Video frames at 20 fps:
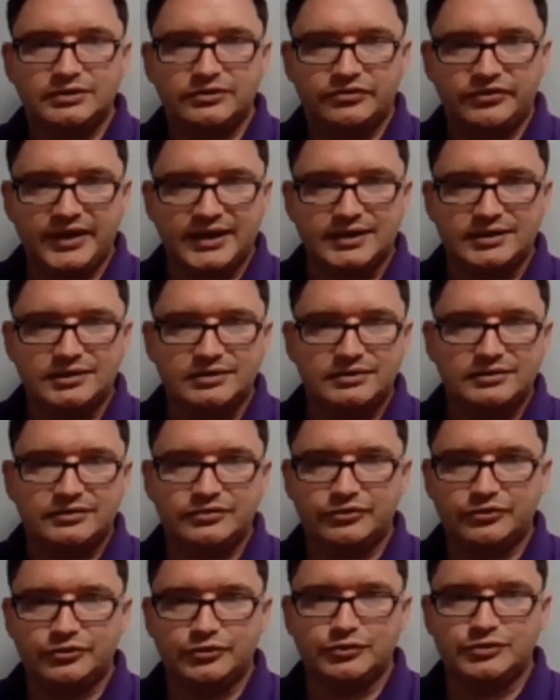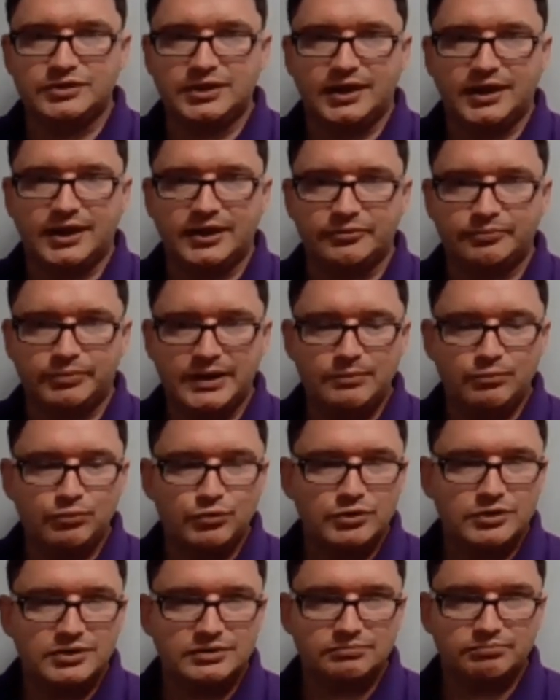Second, do the class prep
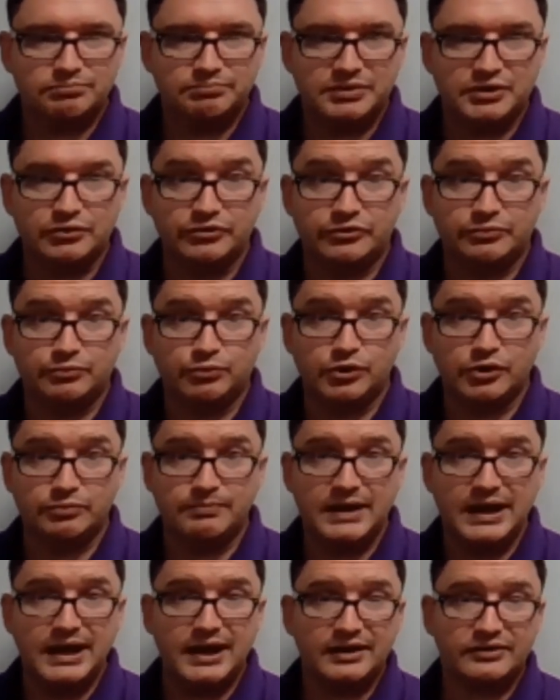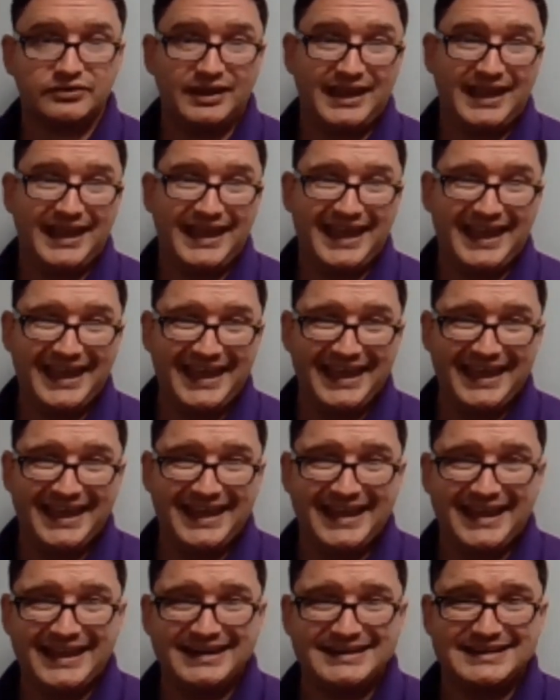work, because it's worth marks,
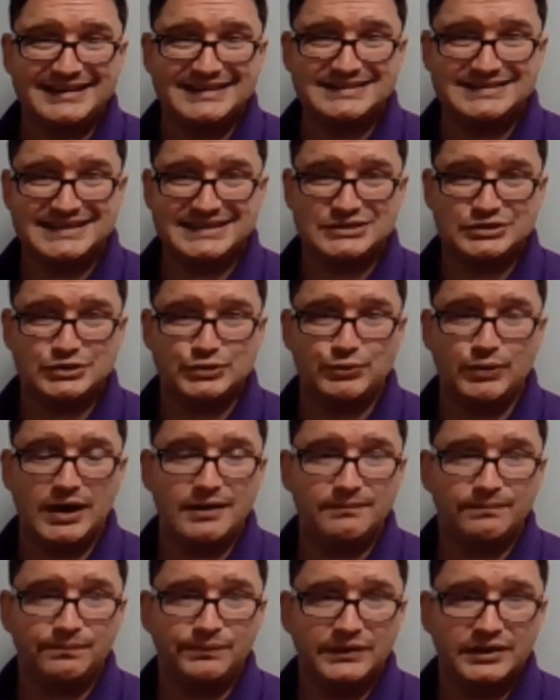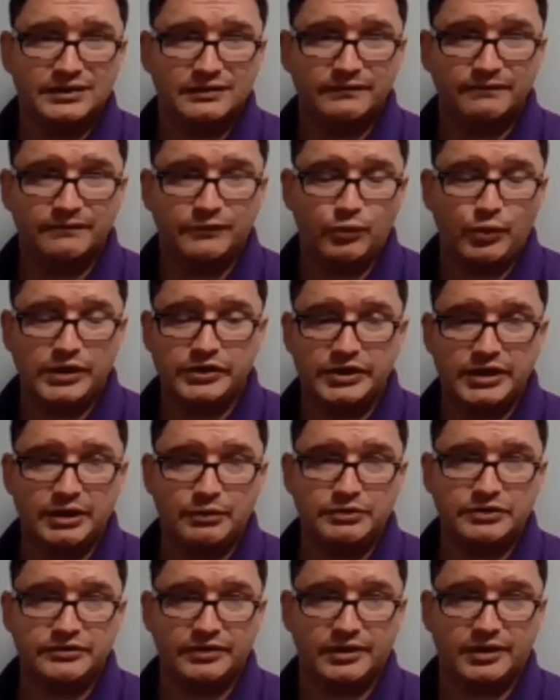and it sets you up for when you
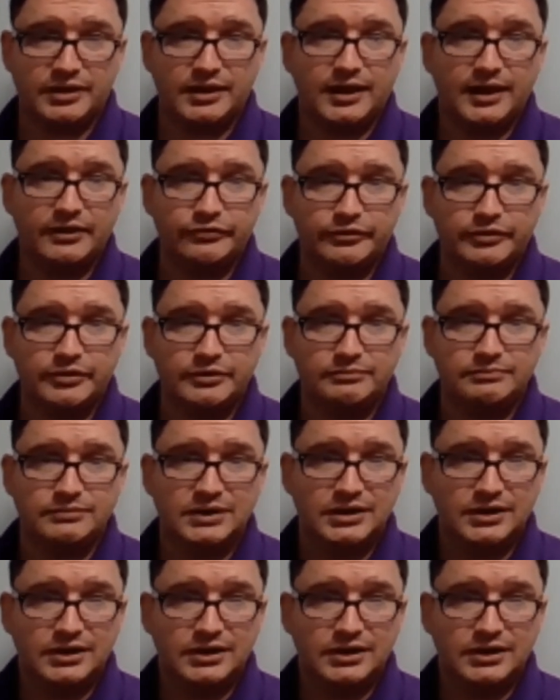go into the classroom.